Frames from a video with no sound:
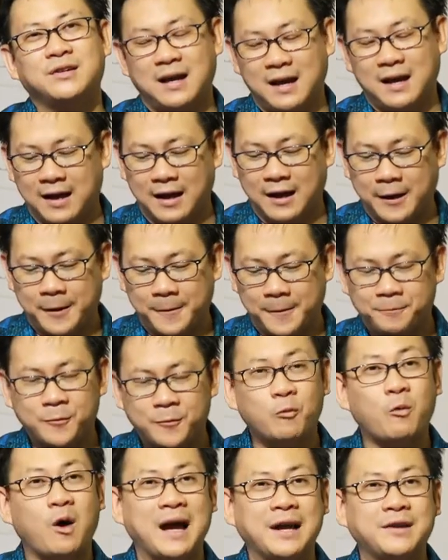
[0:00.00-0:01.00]

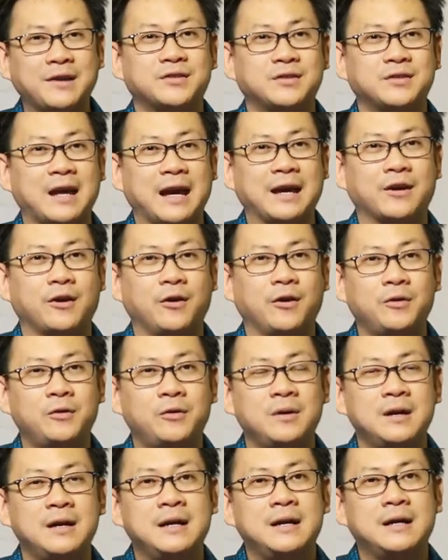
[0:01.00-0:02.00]
why should I
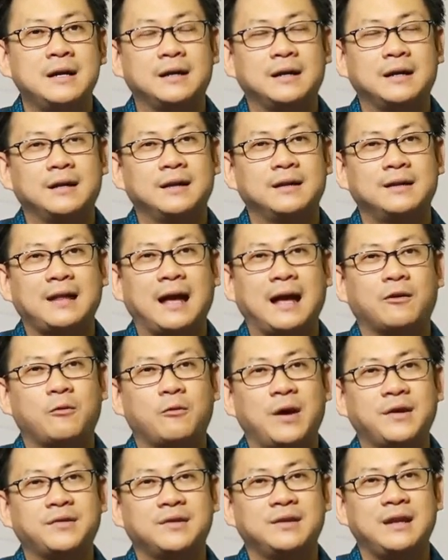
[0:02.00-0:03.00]
go? That
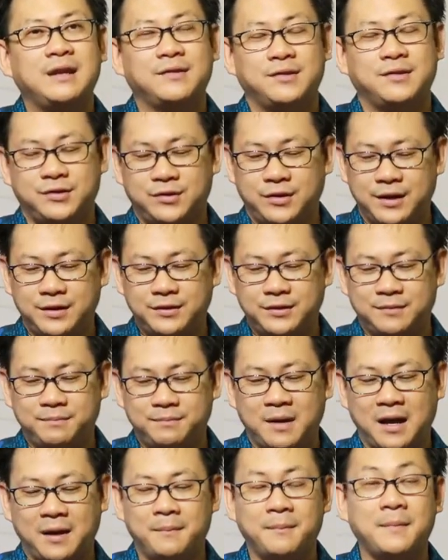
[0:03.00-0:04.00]
question has changed
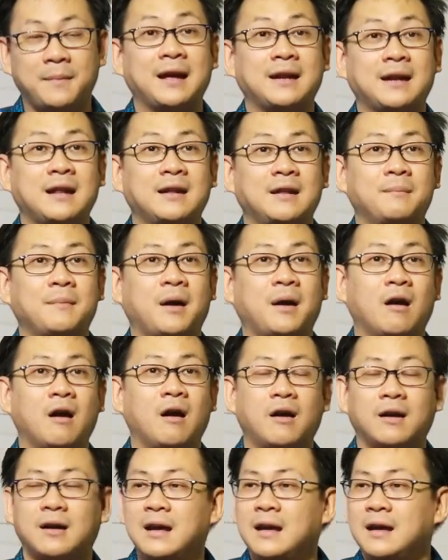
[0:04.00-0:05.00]
in my mind and in my
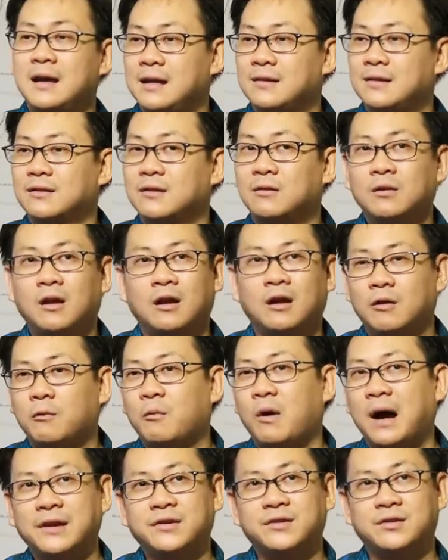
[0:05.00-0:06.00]
heart. It's no longer
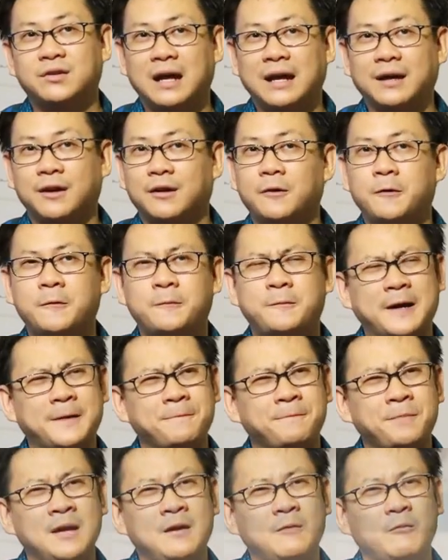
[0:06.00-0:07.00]
why should I go,
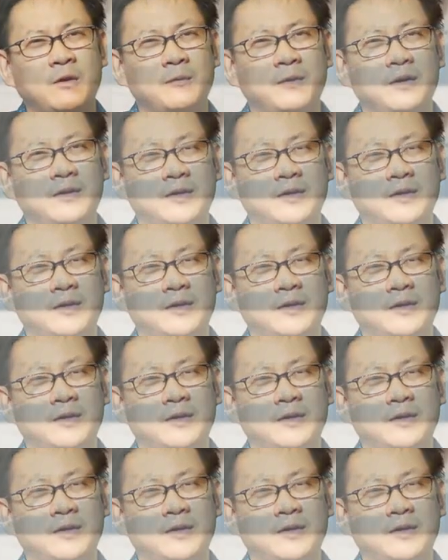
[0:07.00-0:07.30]
but when we